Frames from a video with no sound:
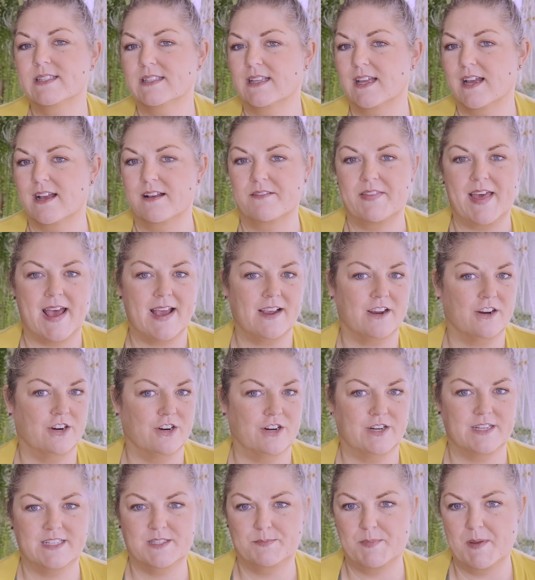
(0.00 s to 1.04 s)
love that
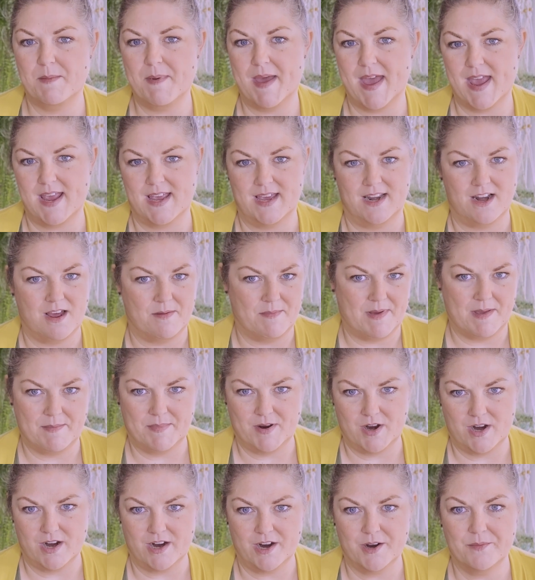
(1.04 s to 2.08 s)
crispy bacon on my
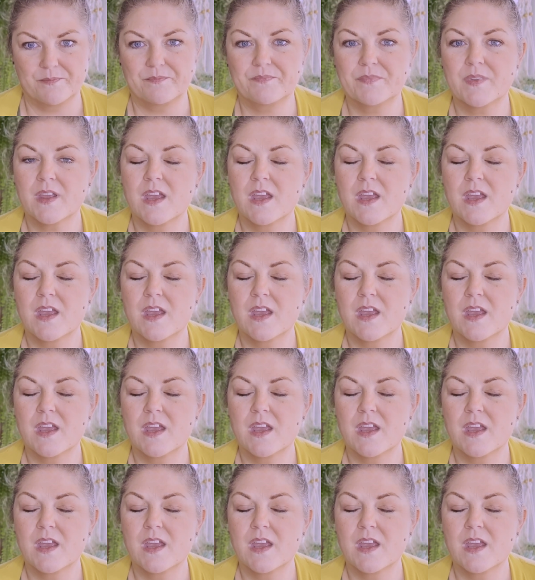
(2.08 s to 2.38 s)
burger.